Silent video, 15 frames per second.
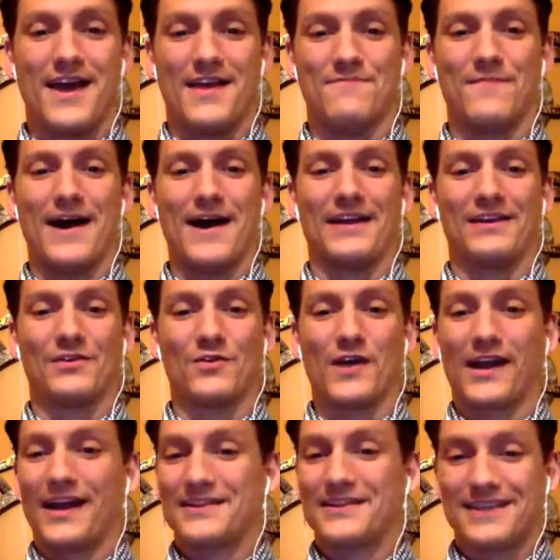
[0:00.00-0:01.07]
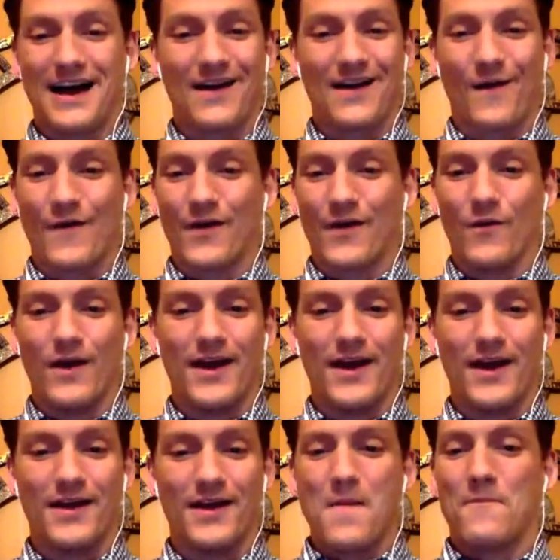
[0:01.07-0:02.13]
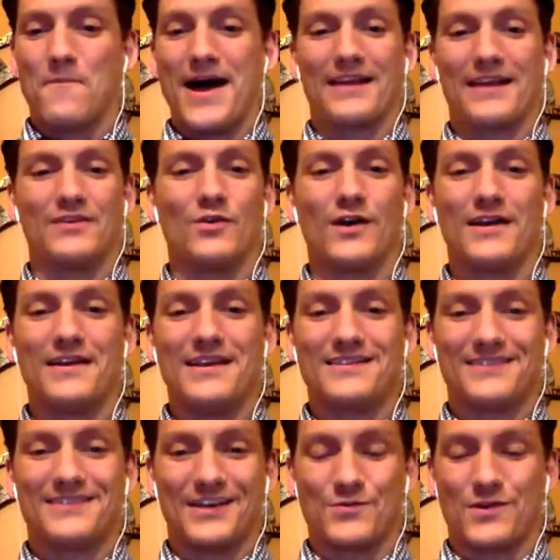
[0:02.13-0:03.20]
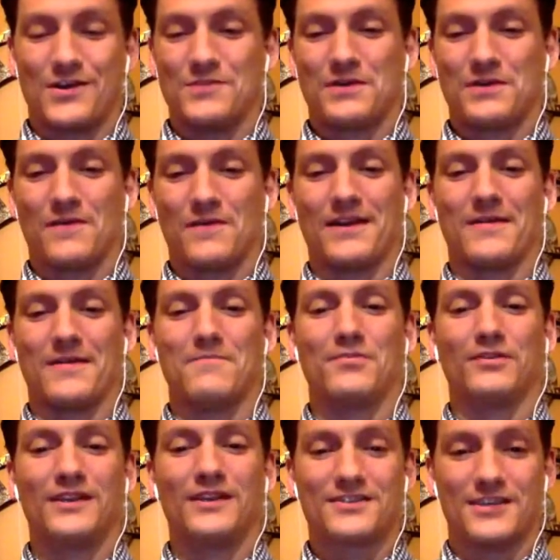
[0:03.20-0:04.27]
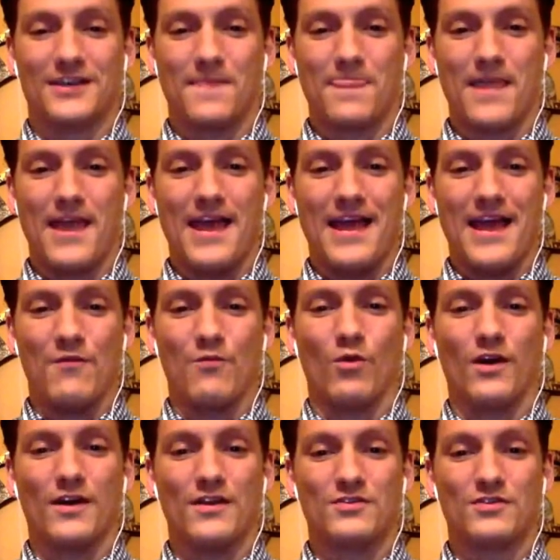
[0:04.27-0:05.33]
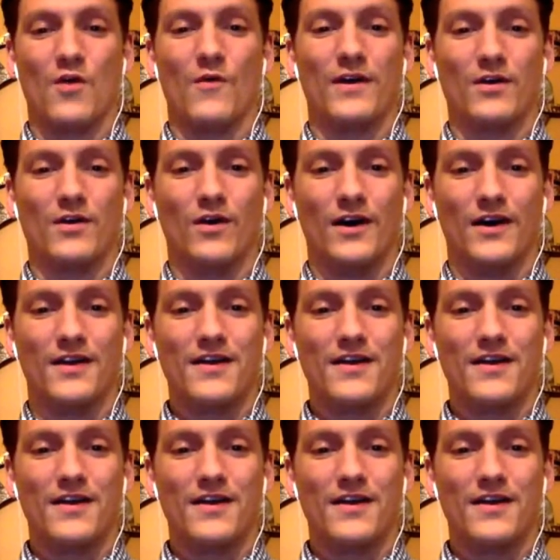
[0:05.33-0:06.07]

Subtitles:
And by ignoring it, it's not going away. By ignoring these things, we're just becoming complicit in what is going on.